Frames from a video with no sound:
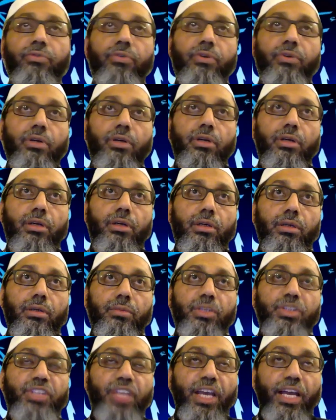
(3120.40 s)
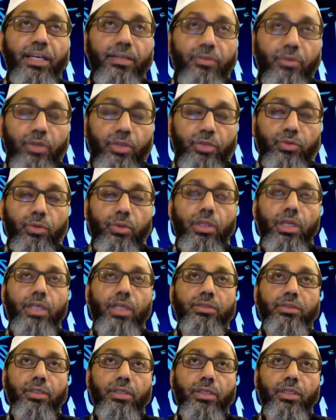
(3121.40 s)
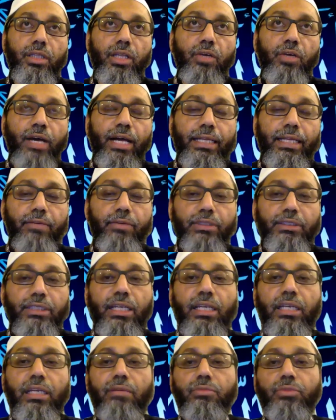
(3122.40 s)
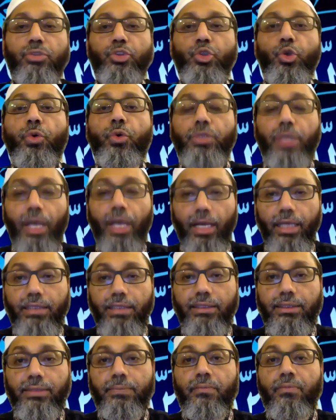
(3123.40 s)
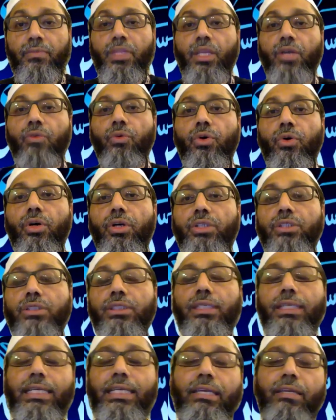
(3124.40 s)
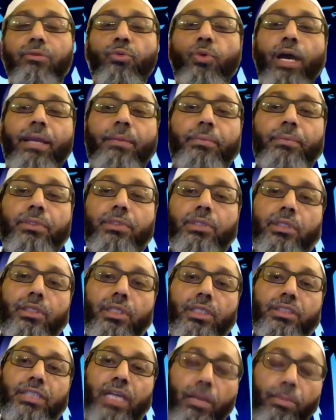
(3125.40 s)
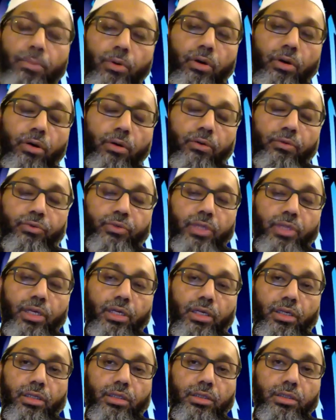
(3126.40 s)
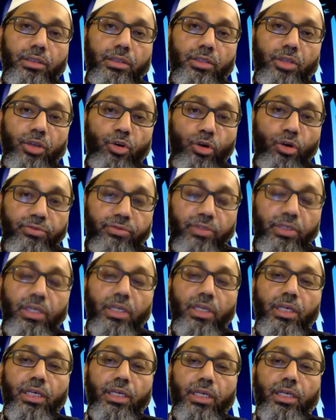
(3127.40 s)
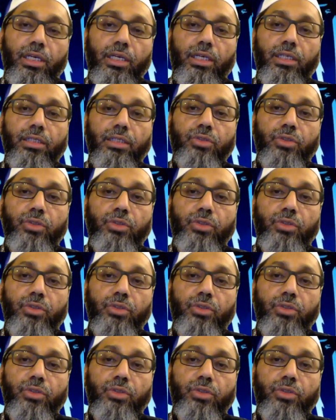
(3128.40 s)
masah, what Rasulullah sallallahu alaihi wasallam showed us was he wiped the top of the khuf, or